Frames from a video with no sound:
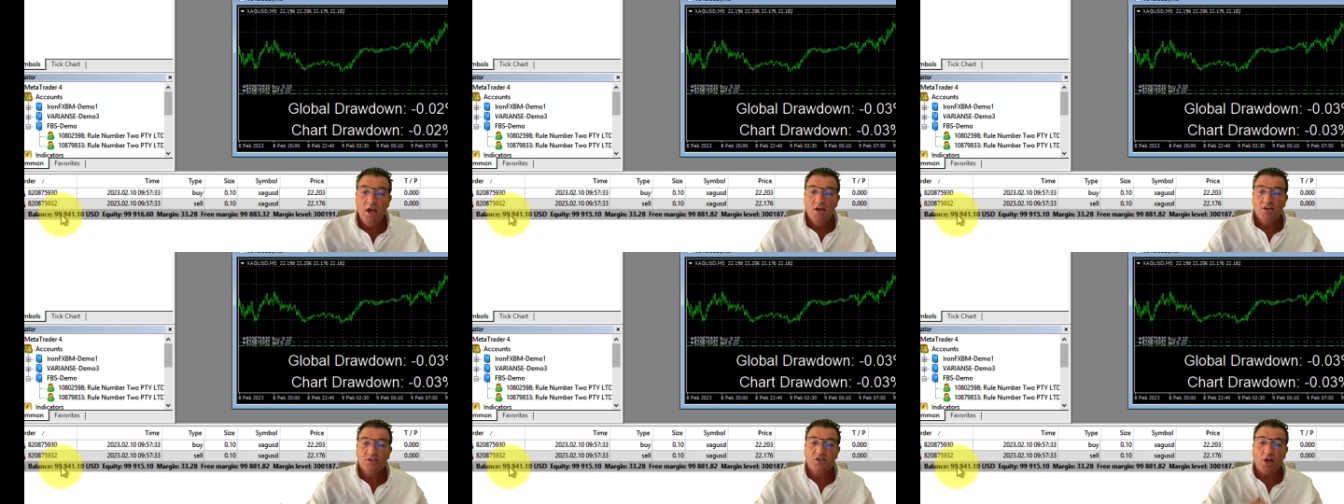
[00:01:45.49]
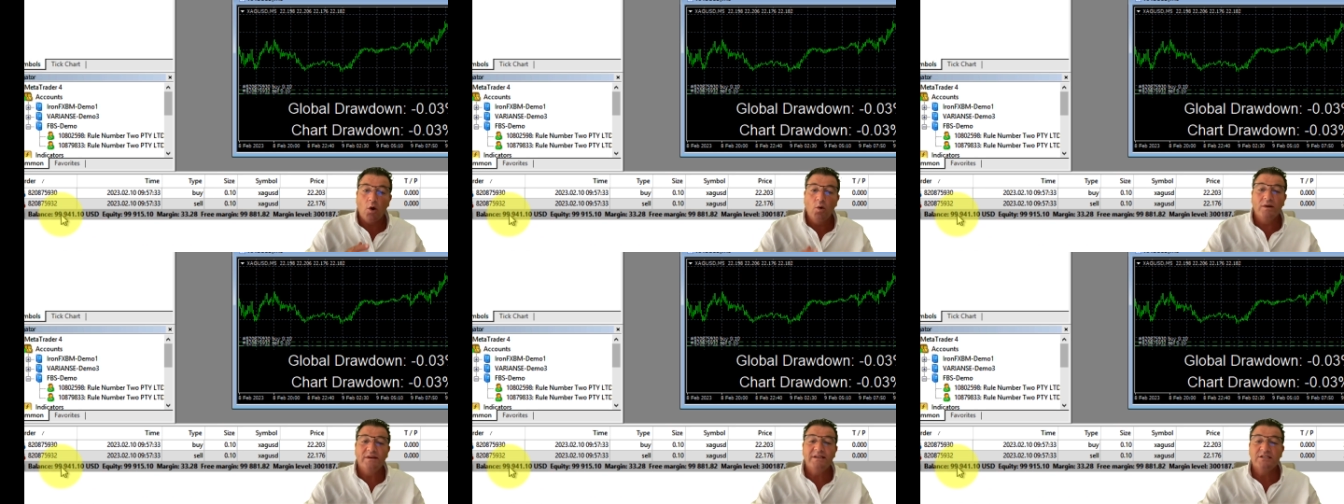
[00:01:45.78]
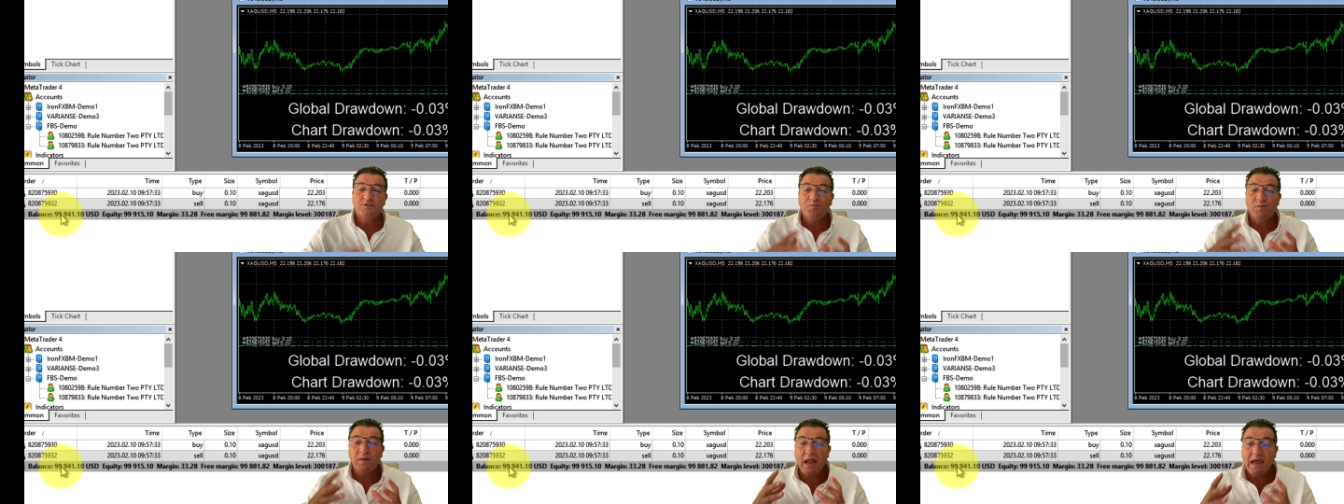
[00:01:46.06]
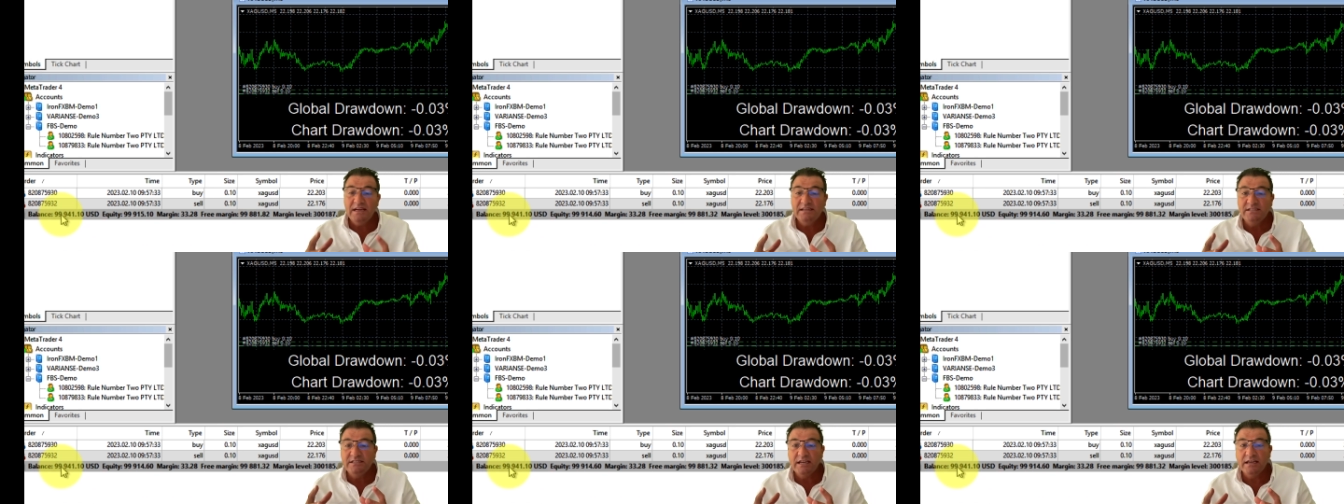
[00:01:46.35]
So it is
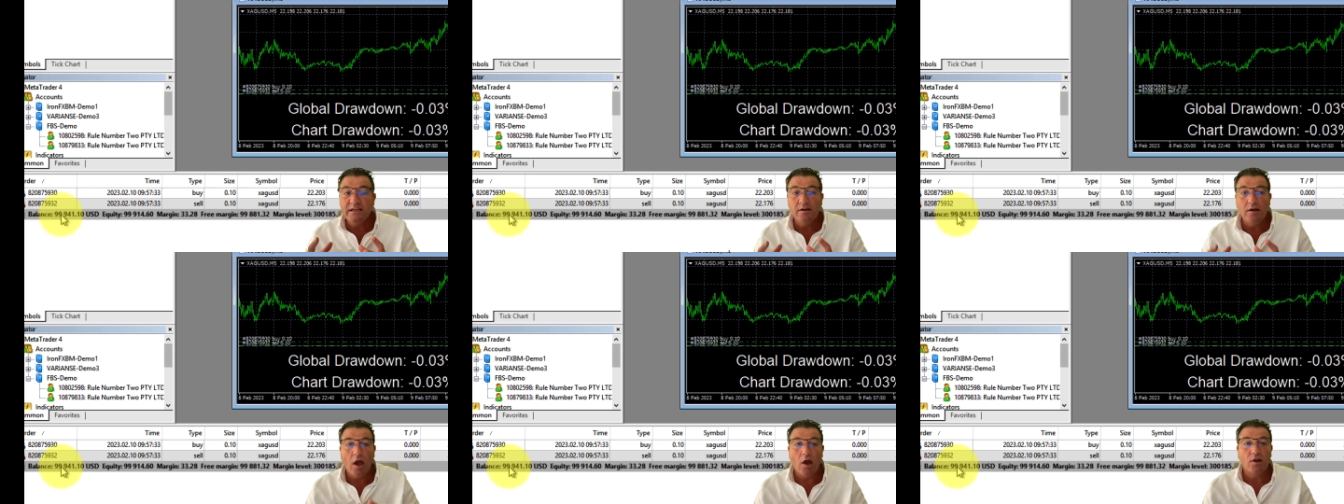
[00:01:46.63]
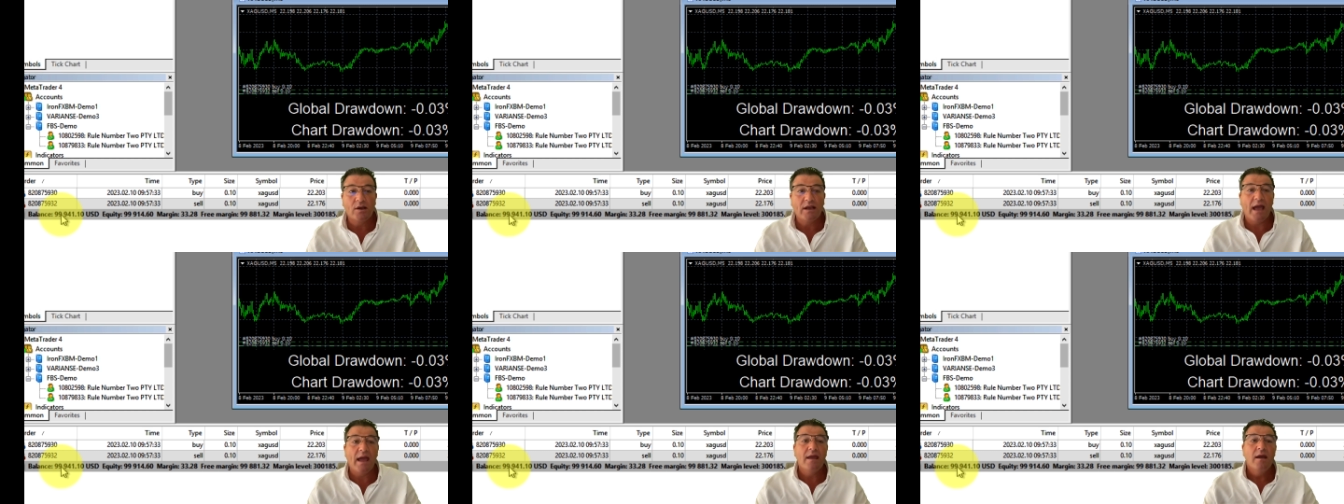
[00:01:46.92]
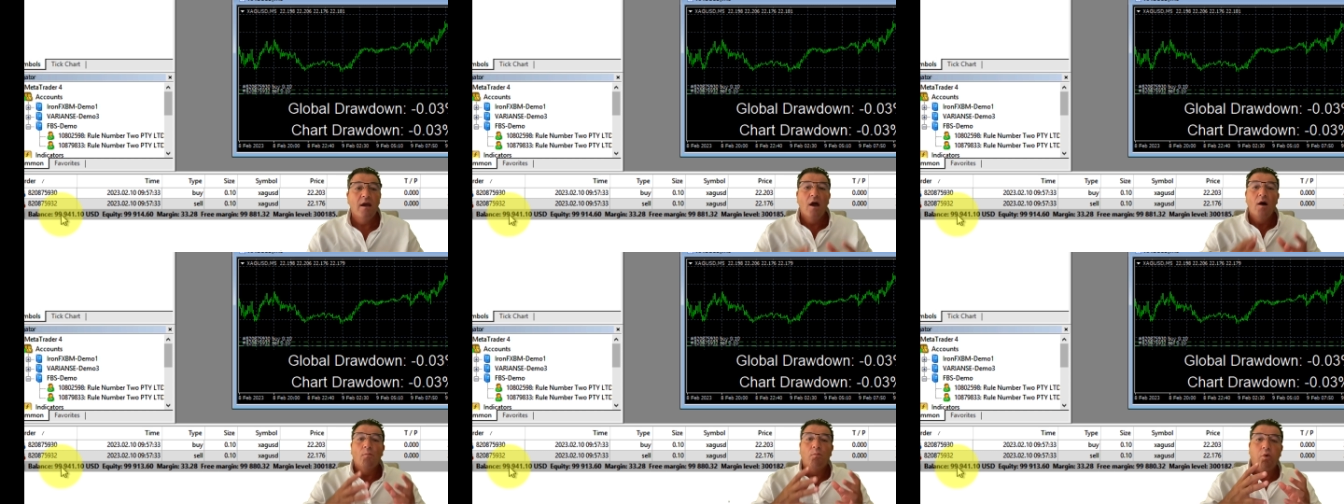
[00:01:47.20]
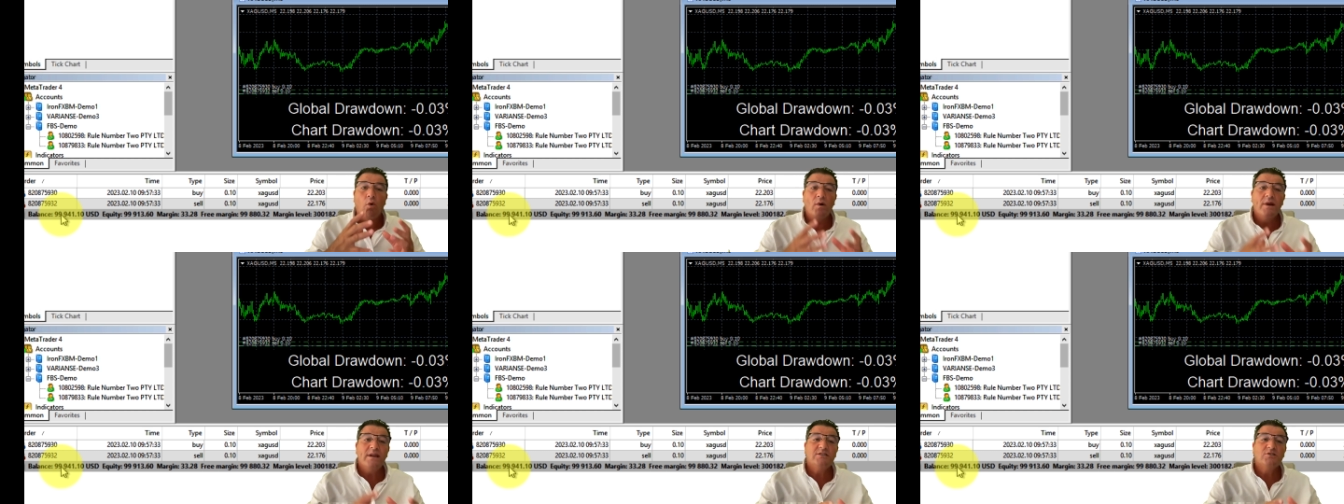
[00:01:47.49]
placing, okay,
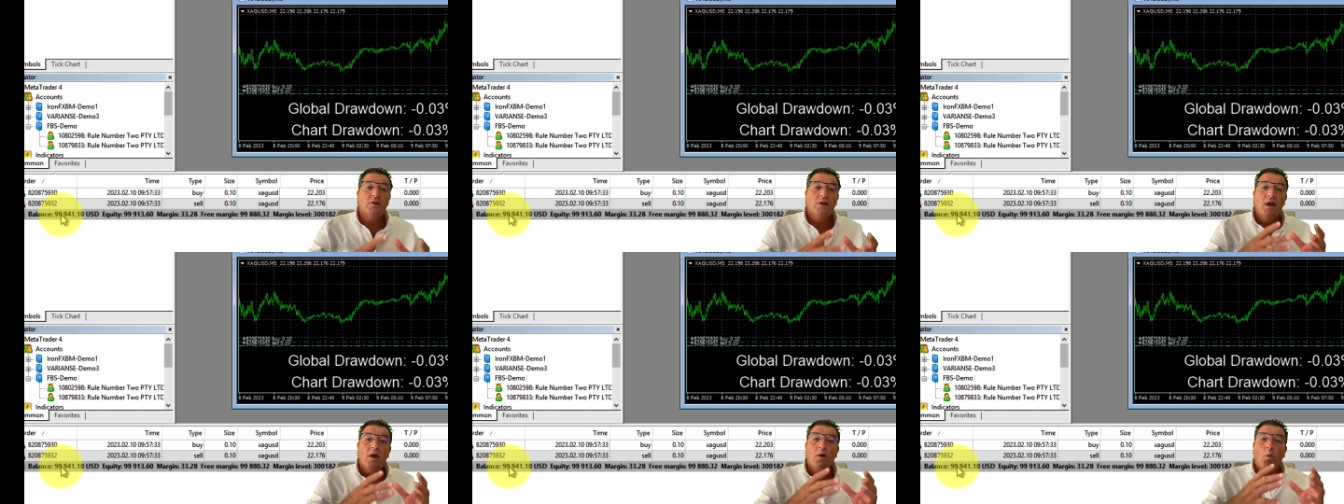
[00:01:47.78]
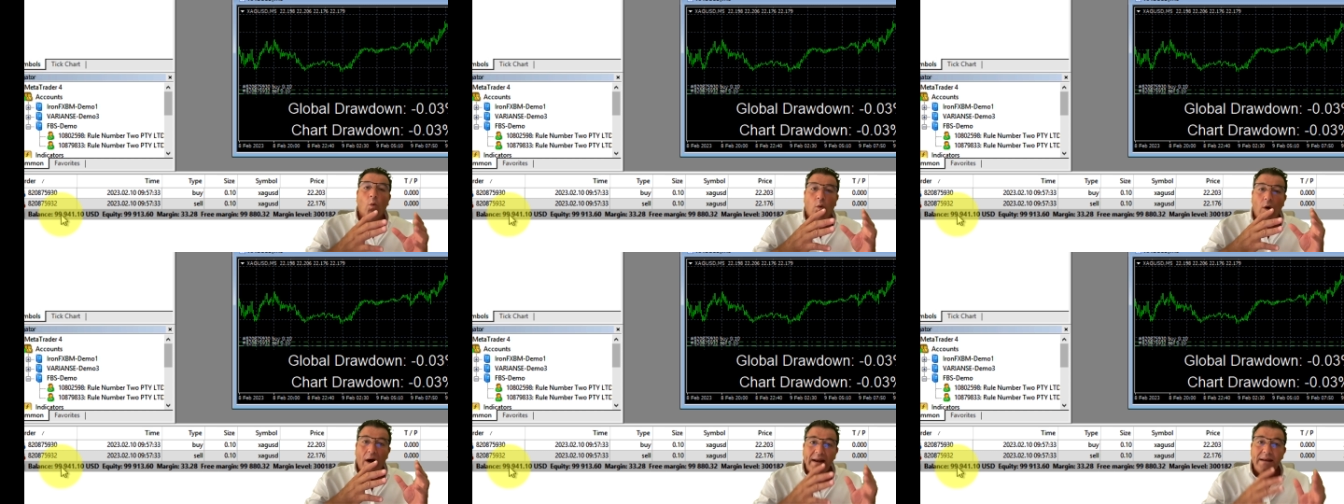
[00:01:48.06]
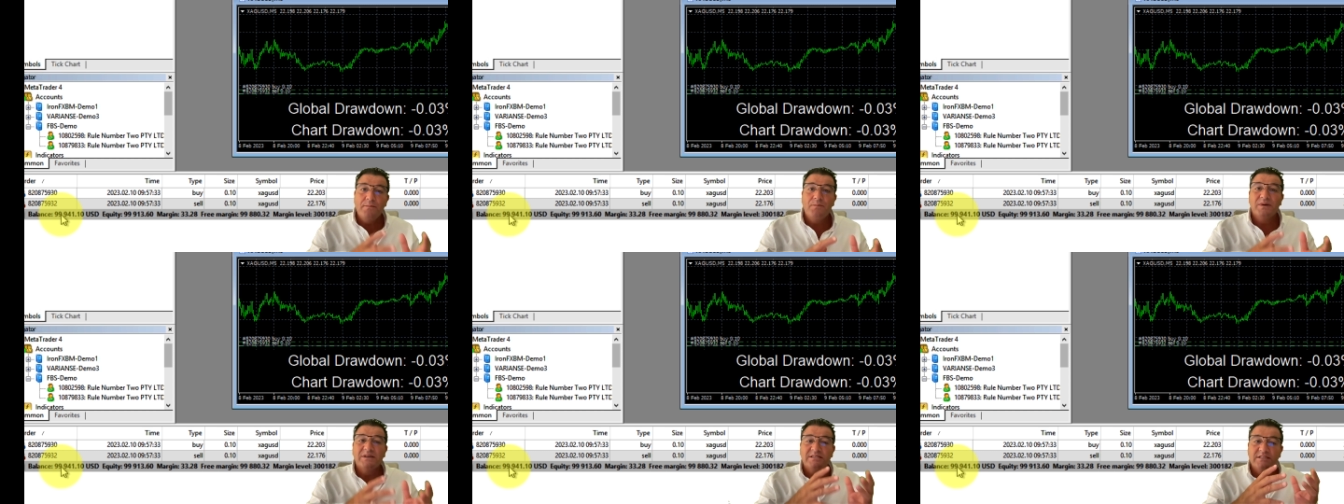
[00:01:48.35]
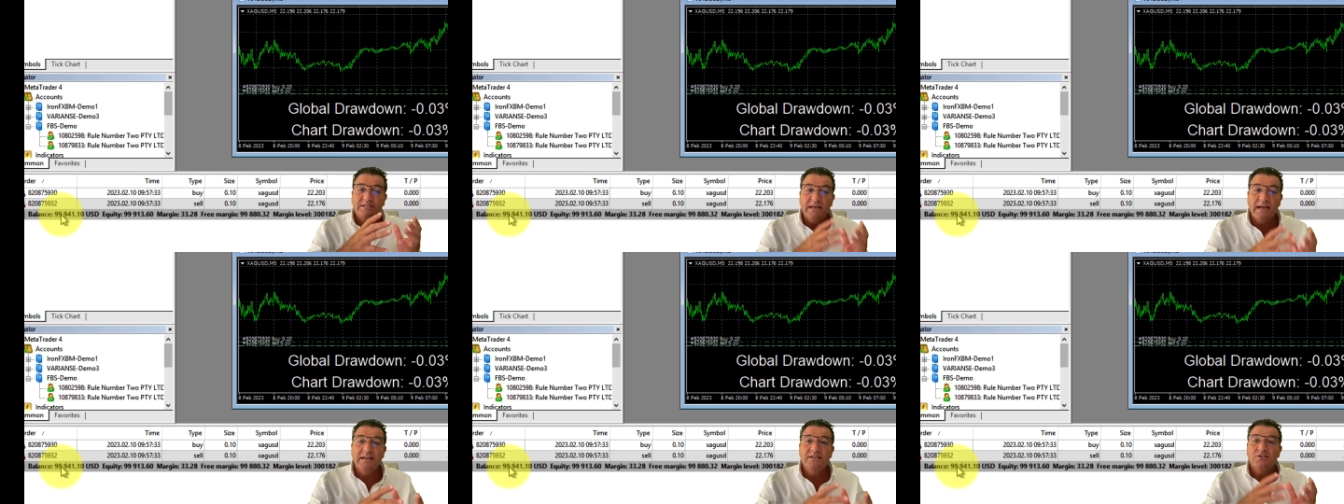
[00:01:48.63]

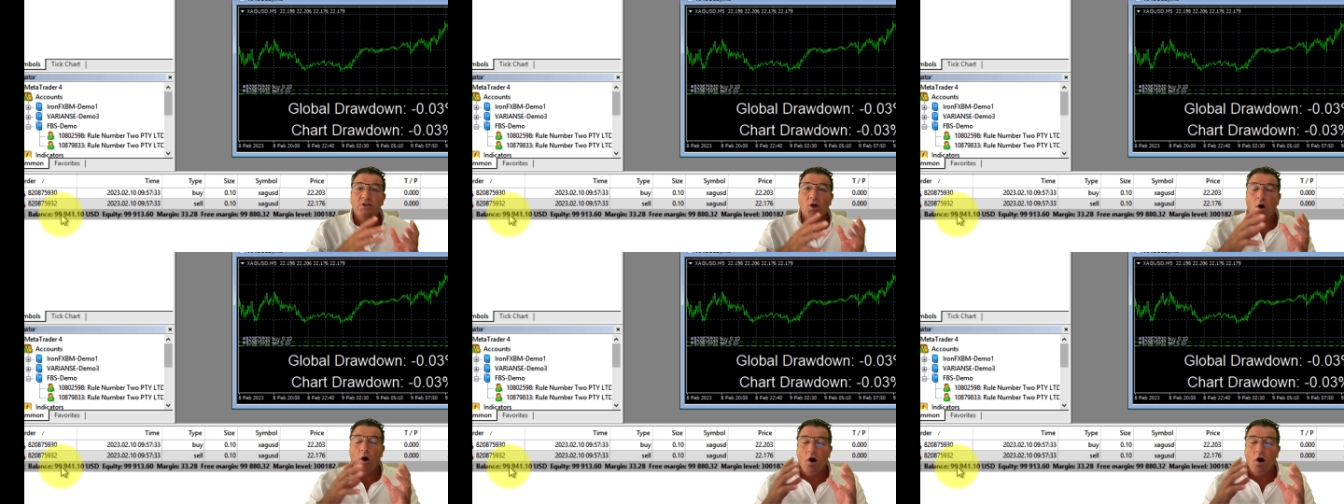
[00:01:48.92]
0.1%